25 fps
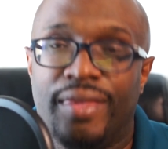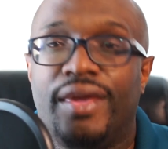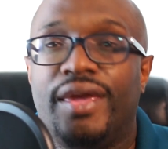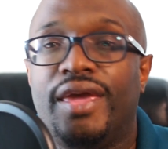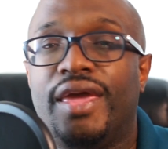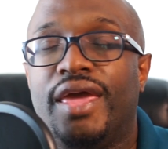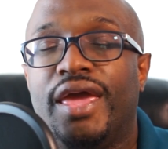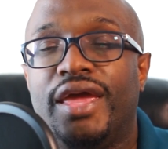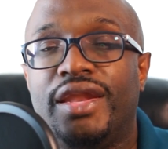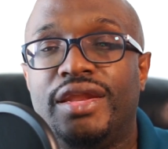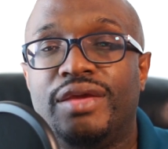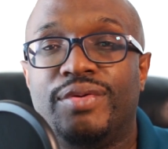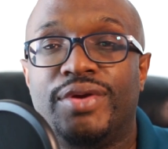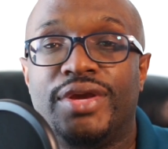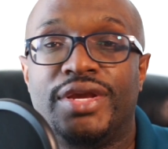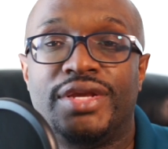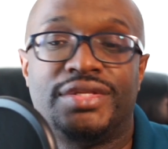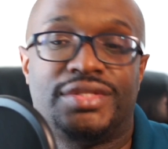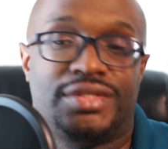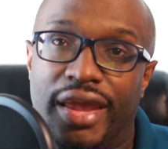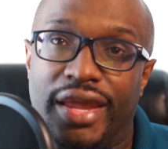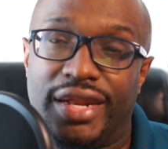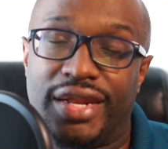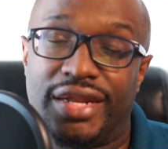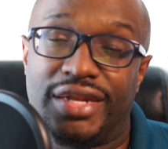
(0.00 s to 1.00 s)

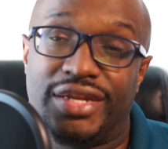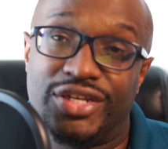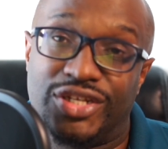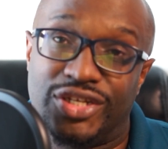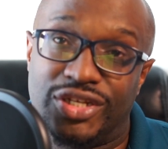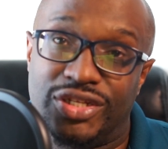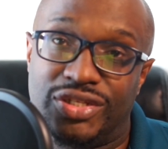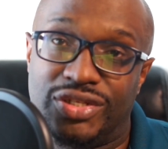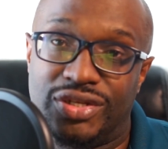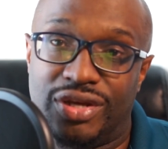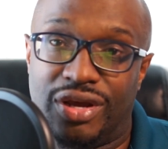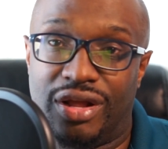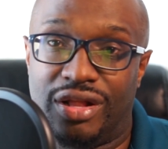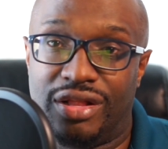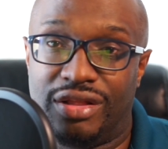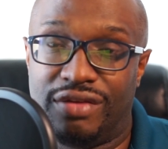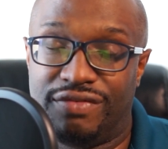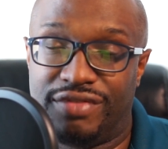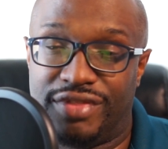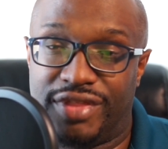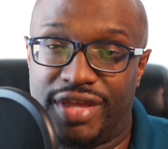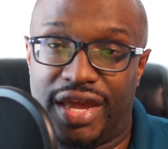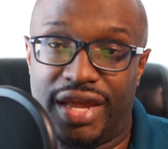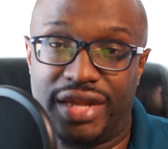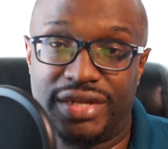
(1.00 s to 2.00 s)
Anyways, in addition to all of
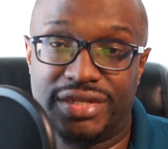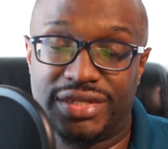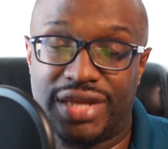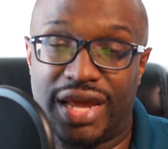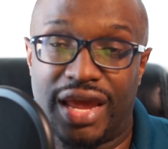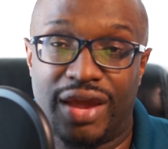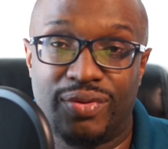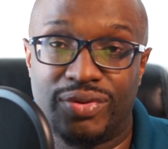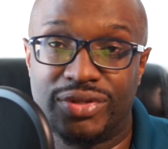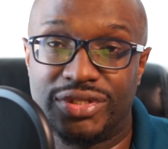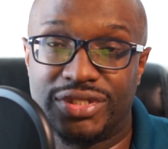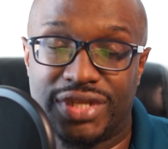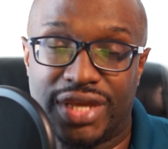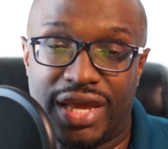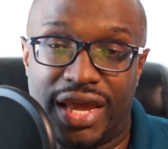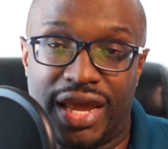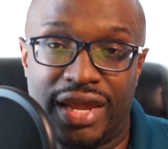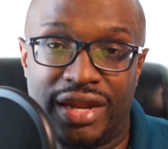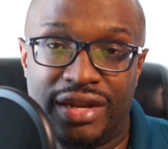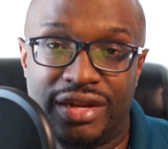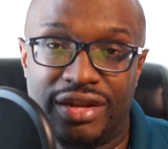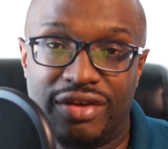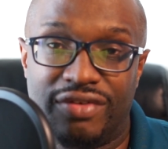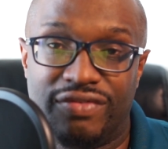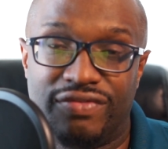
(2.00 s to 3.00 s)
that, I was
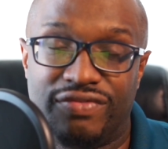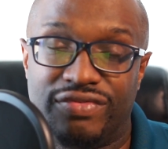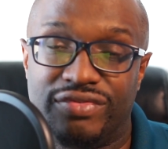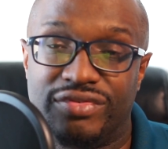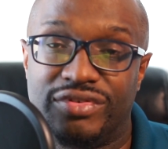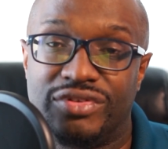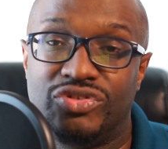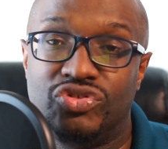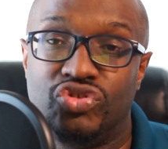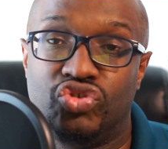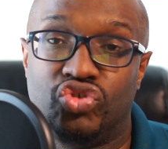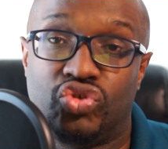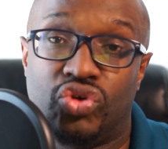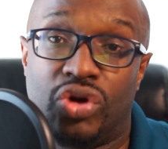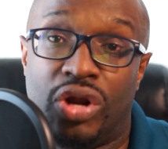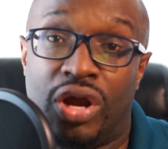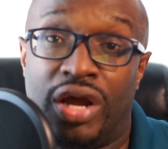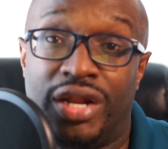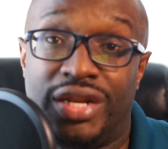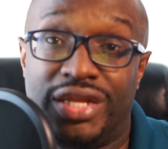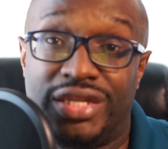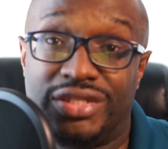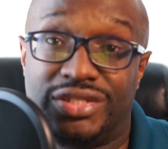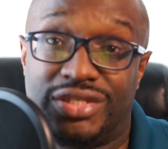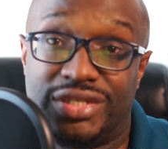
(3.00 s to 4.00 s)
kind of drawn
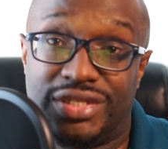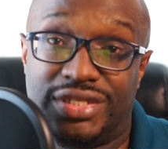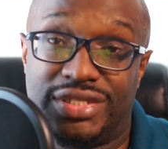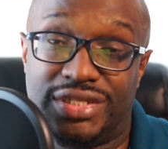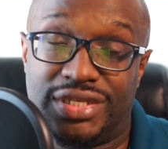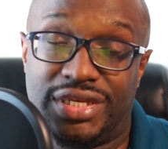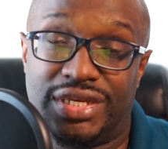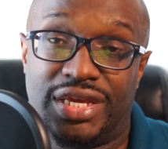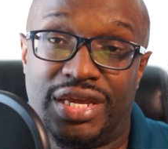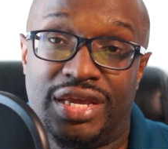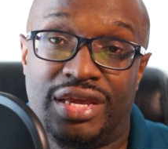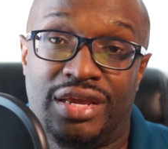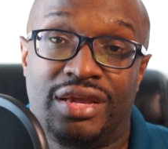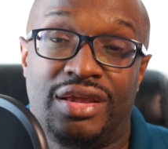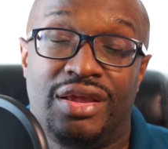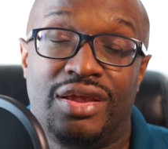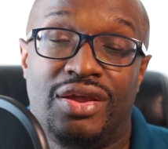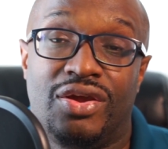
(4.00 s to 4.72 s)
into singing